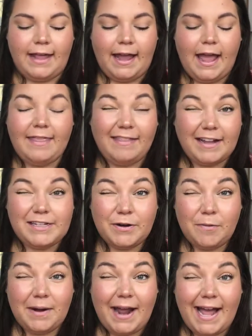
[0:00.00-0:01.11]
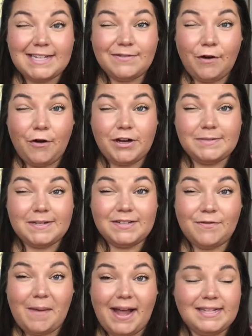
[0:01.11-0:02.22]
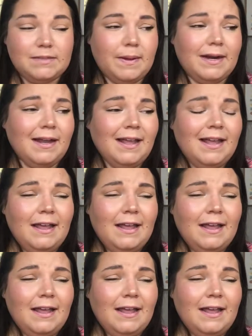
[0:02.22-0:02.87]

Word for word: Like, I think that's what I'm gonna ask for Christmas for my husband.